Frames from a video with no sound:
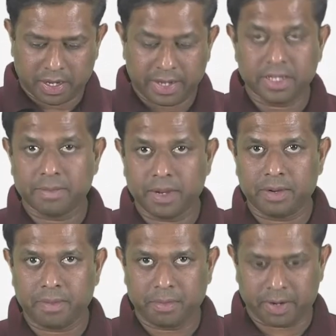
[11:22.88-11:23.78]
in the
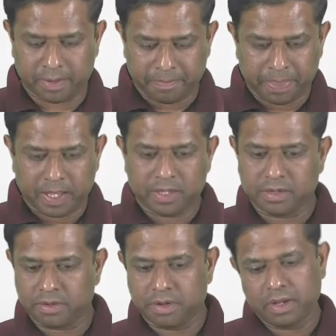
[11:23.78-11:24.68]
main memory.
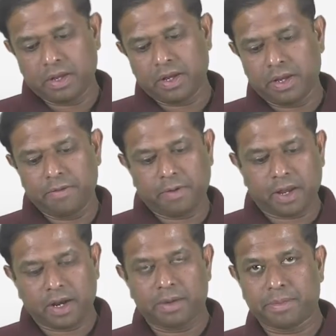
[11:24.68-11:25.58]
So if
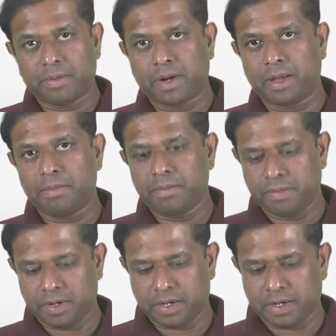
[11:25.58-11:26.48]
I write a program
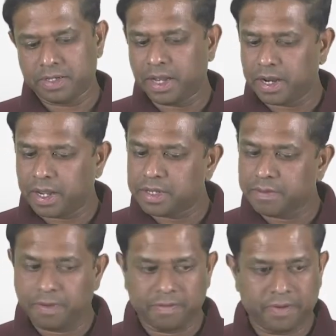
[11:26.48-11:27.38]
that
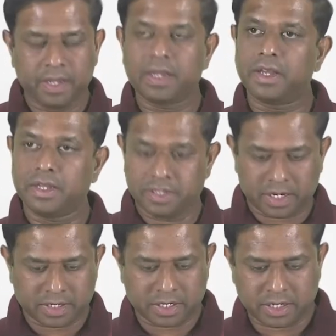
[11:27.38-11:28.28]
has 50
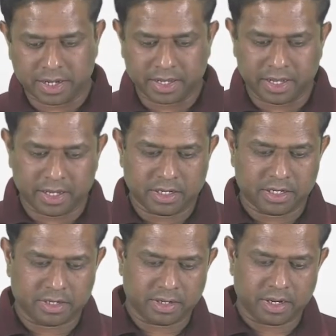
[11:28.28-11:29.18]
instructions like this,
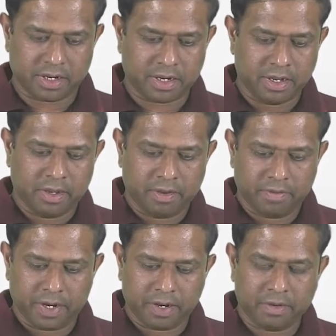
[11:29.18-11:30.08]
so then
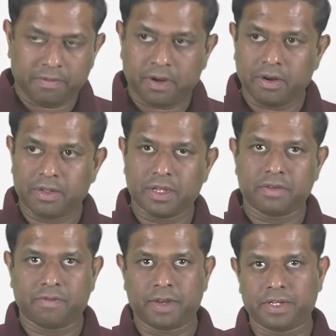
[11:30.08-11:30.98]
we need to follow
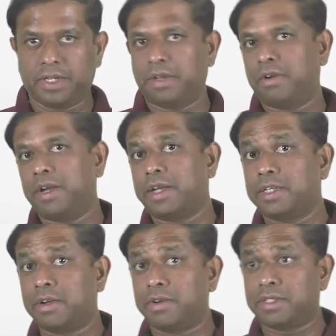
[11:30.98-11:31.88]
this fetch, decode,
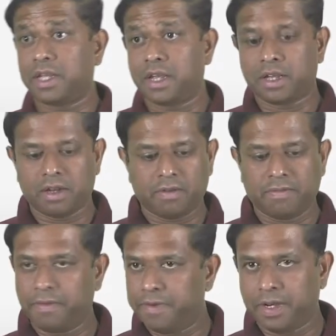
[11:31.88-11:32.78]
execute cycle
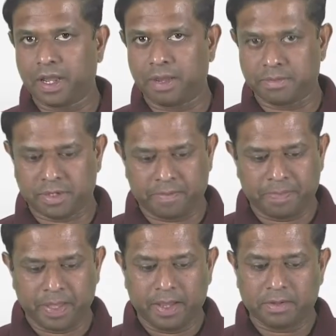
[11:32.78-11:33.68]
50 times.
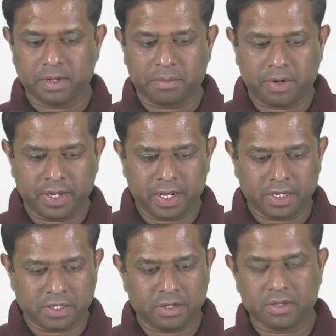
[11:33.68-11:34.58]
If somebody
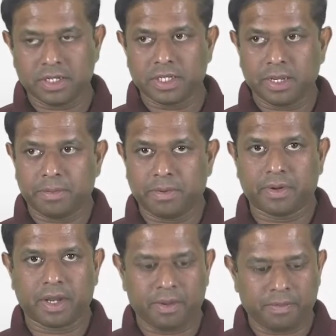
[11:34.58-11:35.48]
else wrote the same
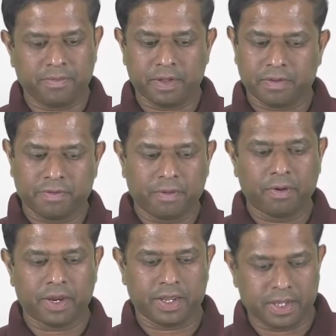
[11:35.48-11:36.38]
program with
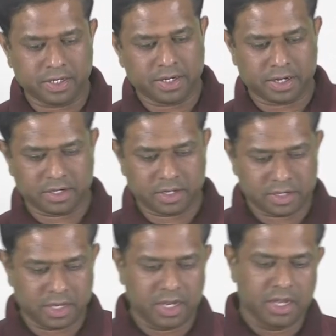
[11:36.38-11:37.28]
40
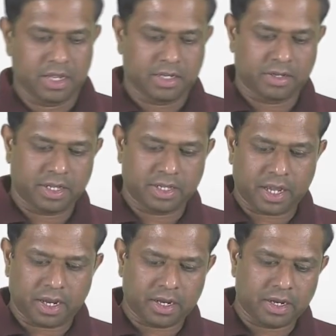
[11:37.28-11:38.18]
instructions, so then
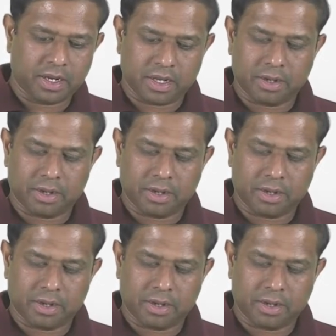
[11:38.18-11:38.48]
that